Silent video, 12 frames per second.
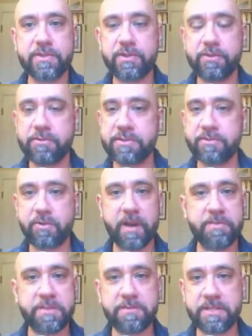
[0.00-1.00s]
who
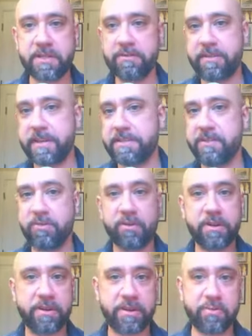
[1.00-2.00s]
describes himself as an
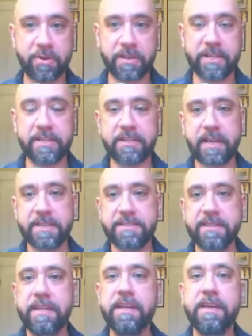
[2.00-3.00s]
ordinary working class
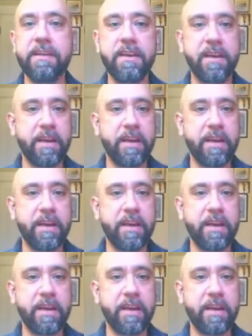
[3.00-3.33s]
kid